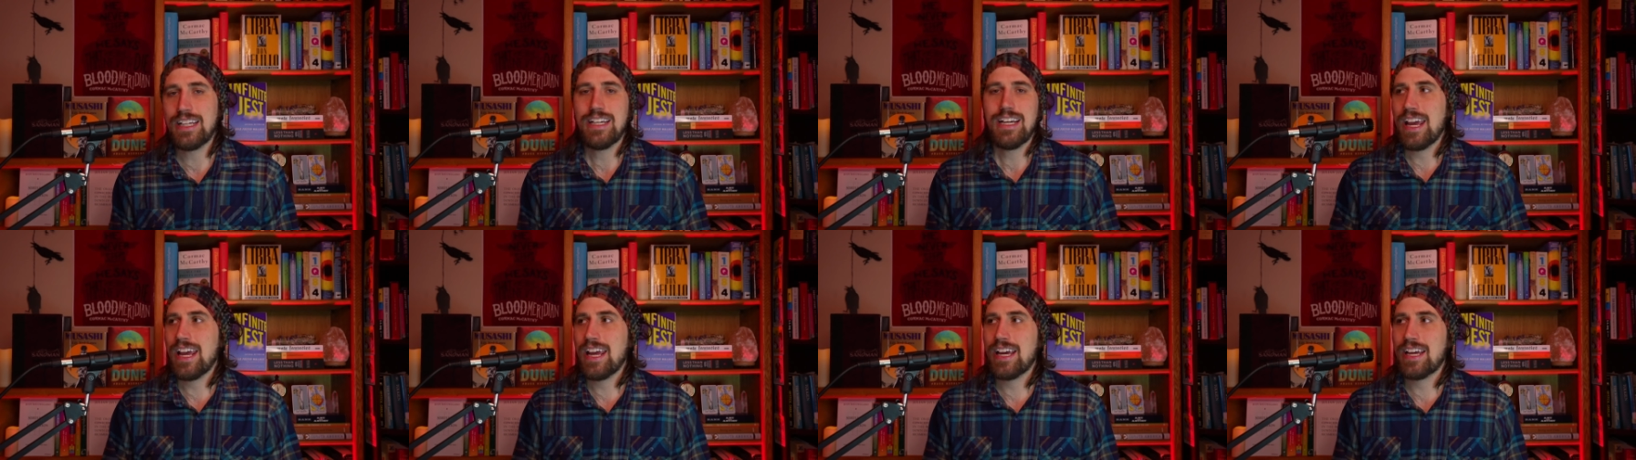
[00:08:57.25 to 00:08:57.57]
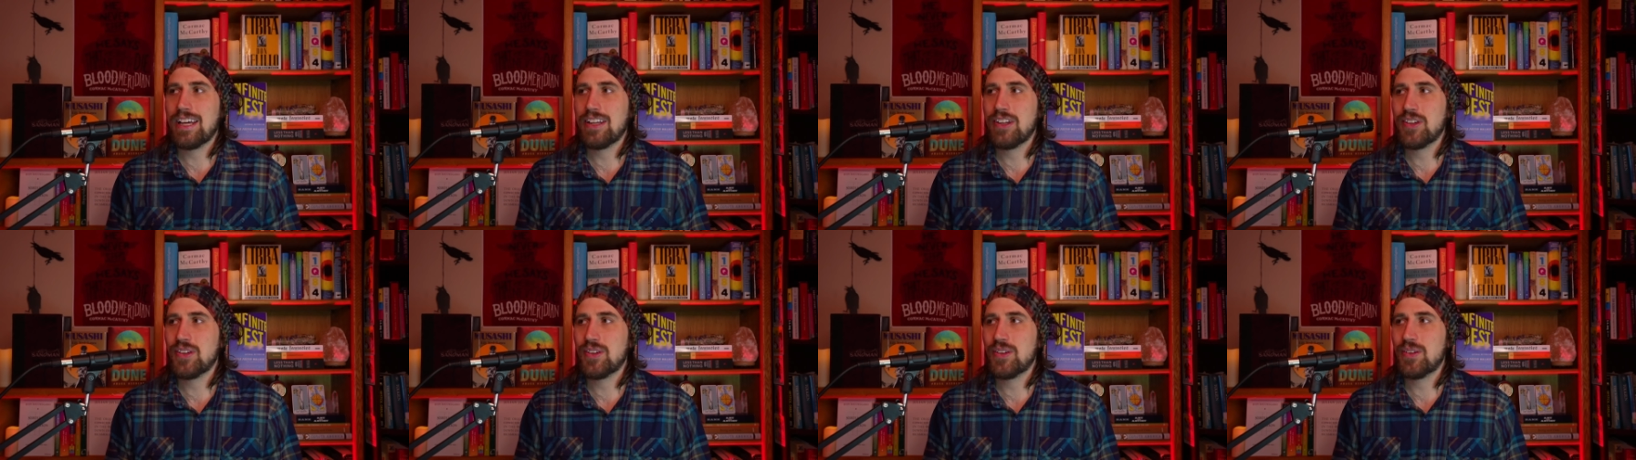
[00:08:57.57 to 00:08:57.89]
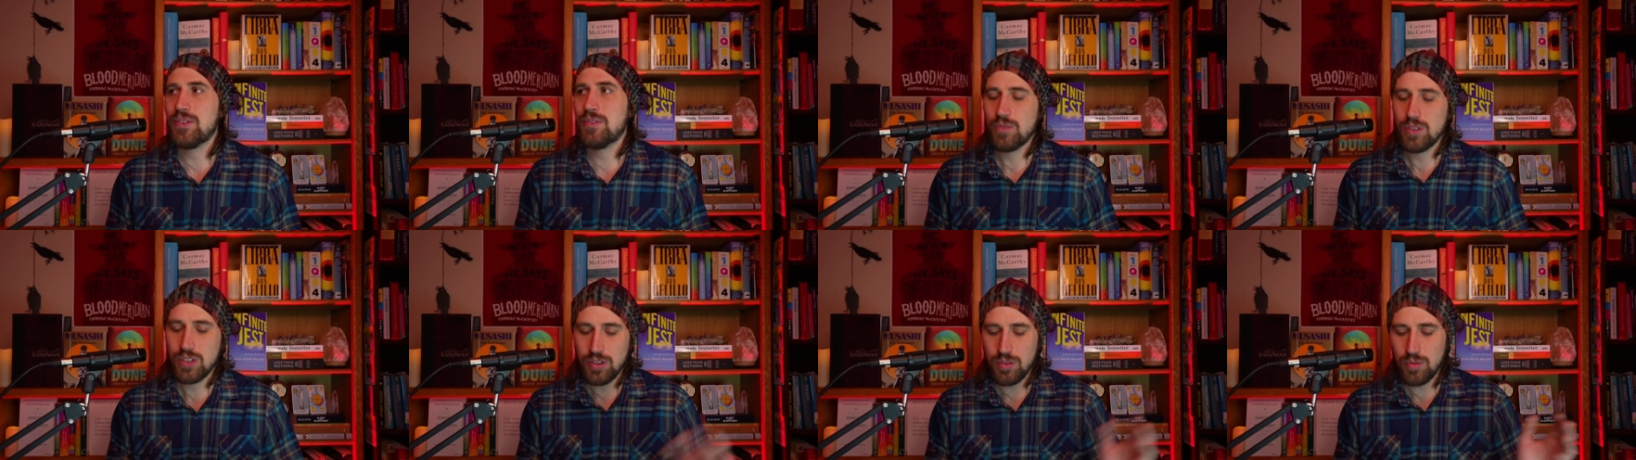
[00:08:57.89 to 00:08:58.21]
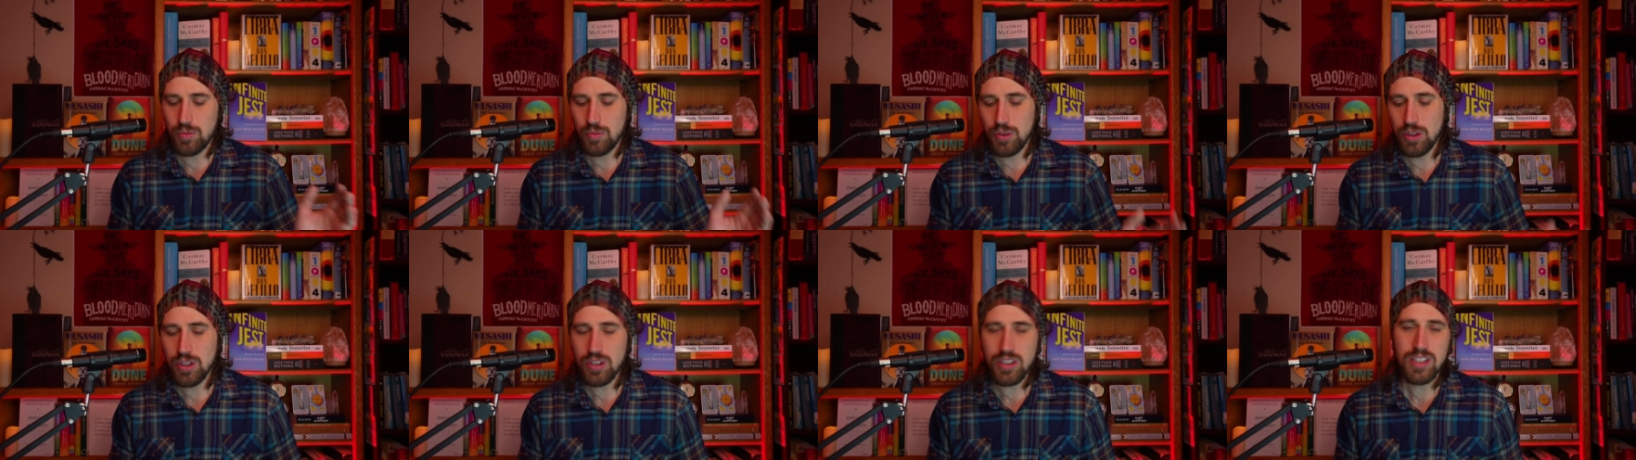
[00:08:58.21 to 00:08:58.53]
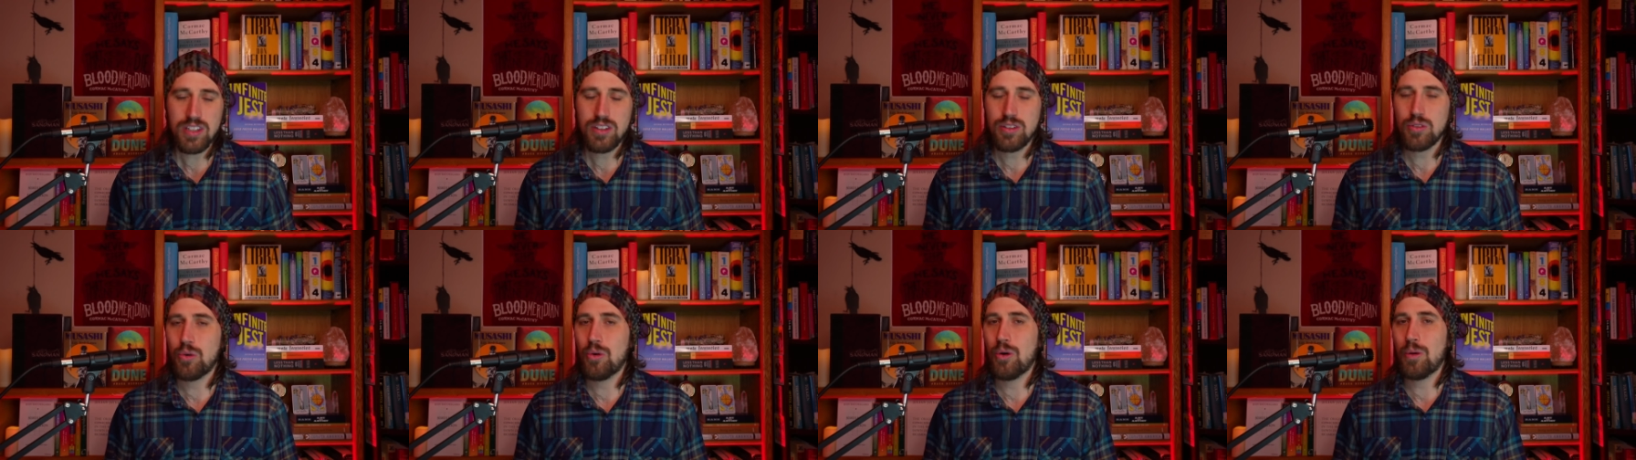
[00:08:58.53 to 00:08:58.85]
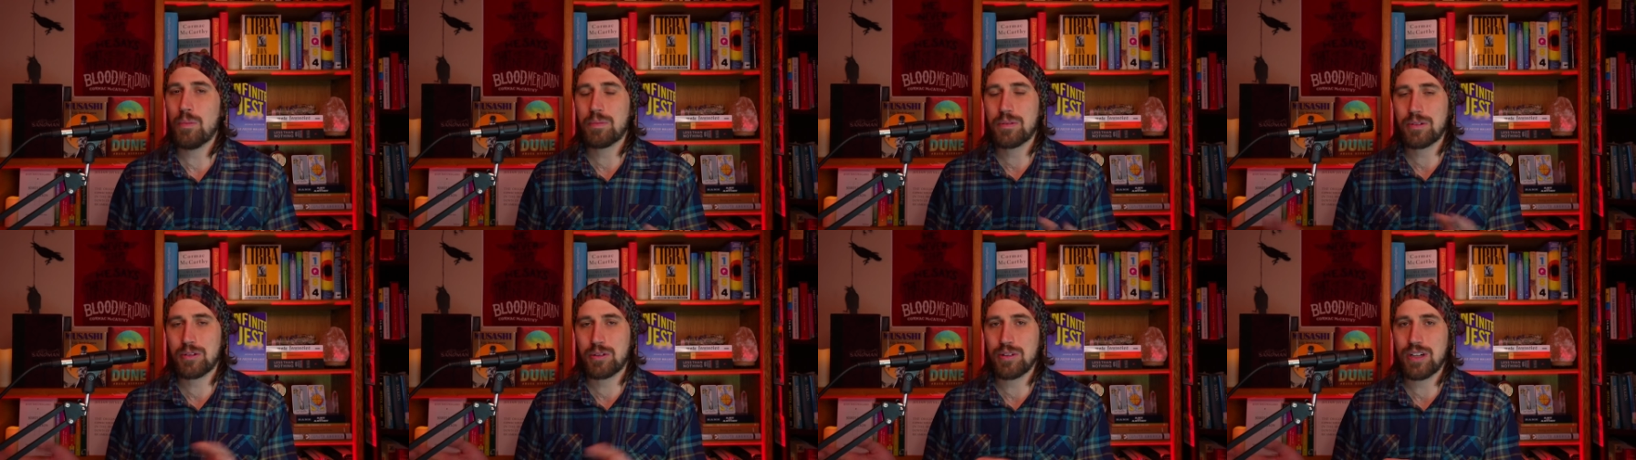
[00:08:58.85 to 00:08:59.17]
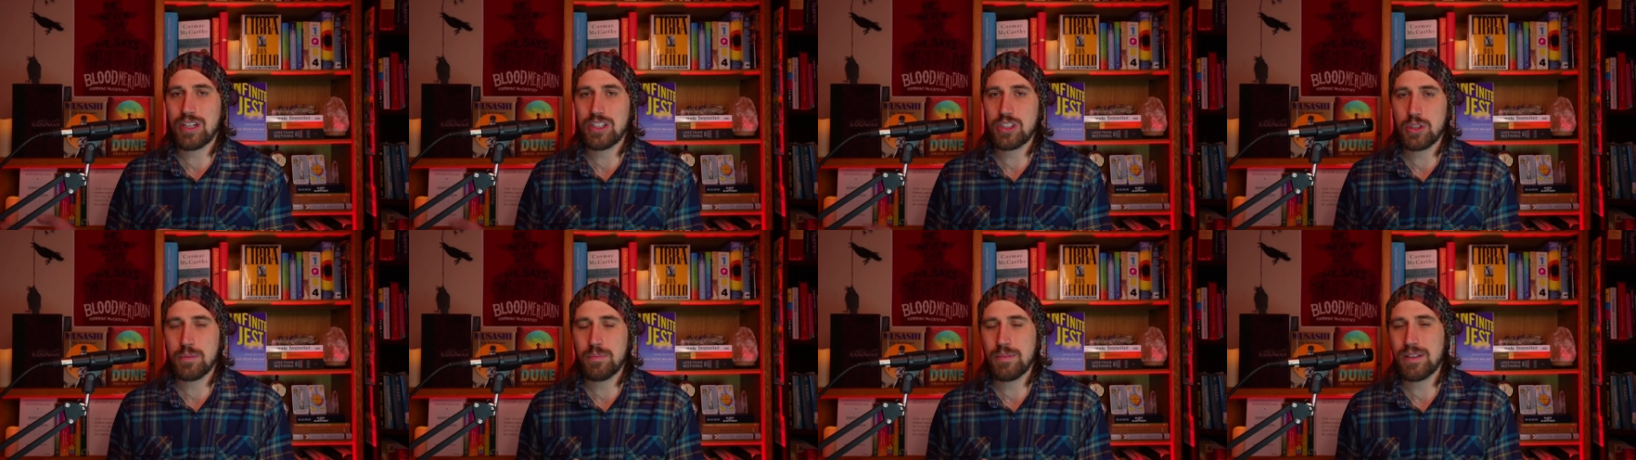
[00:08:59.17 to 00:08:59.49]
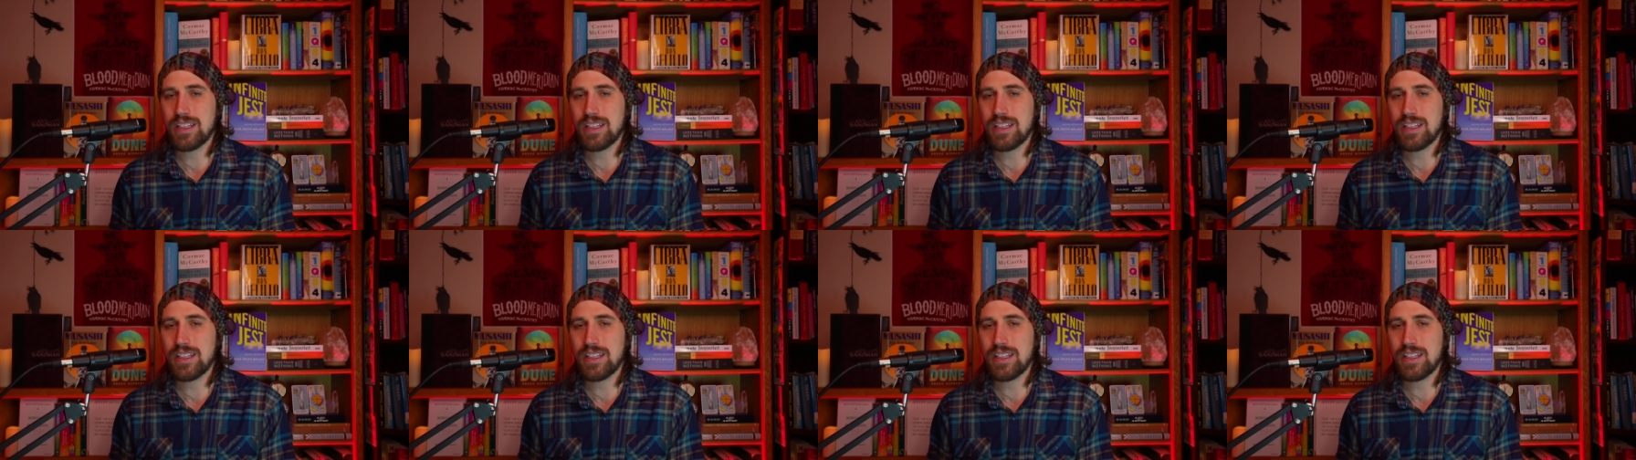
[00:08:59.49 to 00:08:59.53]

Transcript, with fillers: And when you look at the whole progression,